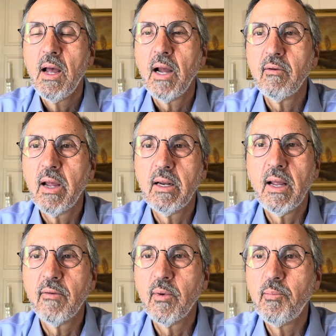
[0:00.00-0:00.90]
I read
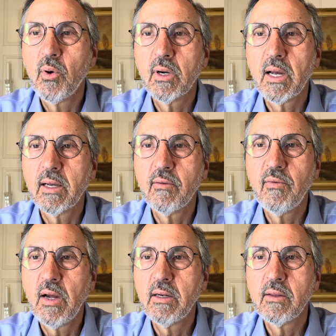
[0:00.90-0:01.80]
every book I could
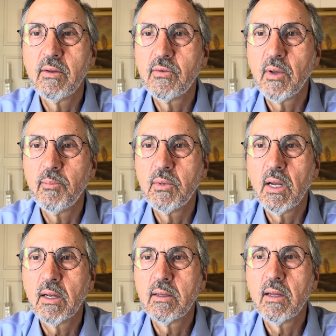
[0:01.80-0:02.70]
find on the
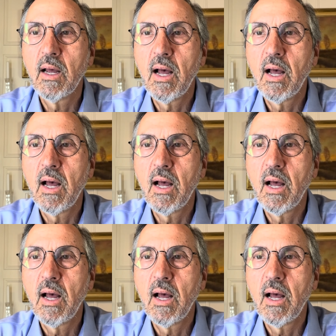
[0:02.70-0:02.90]
subject.